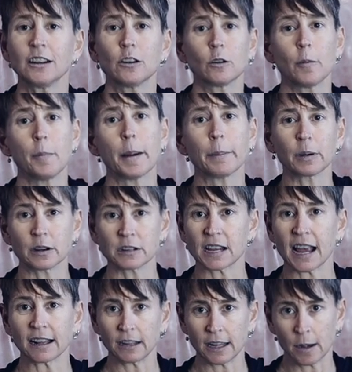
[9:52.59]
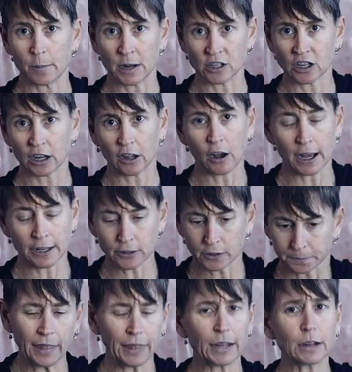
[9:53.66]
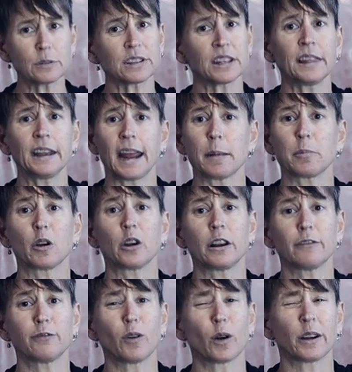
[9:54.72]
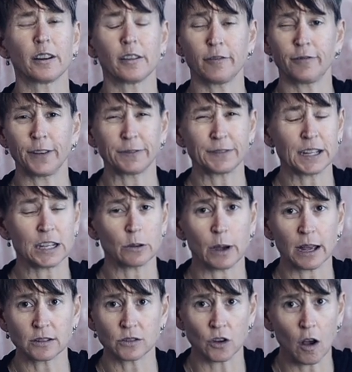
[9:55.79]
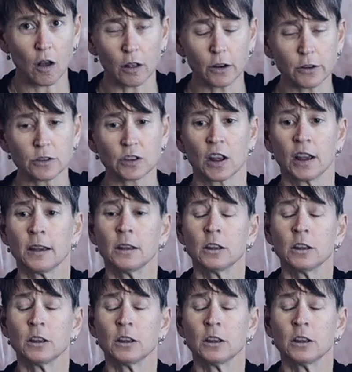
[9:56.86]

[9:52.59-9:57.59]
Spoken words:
I don't remember exactly how much it costs. I think it was in the neighborhood of $450 US.